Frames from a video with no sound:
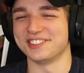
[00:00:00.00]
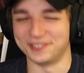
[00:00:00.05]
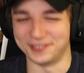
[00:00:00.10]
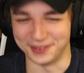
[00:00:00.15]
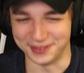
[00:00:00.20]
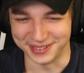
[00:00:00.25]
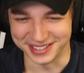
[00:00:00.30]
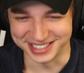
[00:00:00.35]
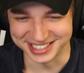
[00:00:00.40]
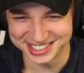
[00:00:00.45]

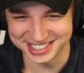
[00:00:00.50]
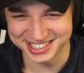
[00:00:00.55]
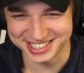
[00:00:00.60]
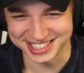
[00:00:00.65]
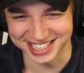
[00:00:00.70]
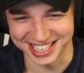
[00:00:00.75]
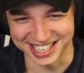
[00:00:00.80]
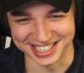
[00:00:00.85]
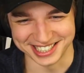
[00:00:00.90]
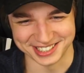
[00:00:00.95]
voice
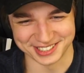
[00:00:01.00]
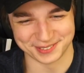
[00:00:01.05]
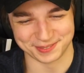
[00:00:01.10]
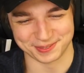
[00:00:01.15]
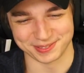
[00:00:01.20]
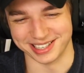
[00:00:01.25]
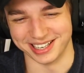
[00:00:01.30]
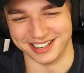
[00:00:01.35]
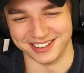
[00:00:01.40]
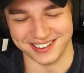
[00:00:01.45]

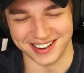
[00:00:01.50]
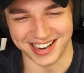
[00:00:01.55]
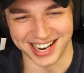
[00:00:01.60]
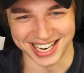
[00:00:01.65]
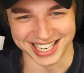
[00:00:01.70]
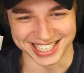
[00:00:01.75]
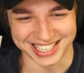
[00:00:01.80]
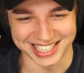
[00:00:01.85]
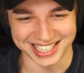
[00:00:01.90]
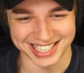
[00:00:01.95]
changed, bro.
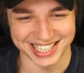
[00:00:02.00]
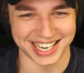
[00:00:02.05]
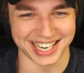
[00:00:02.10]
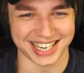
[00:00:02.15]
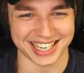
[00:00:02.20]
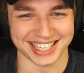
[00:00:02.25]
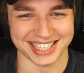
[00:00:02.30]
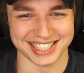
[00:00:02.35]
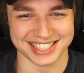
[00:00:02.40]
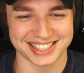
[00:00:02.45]
I
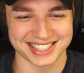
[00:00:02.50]
can't.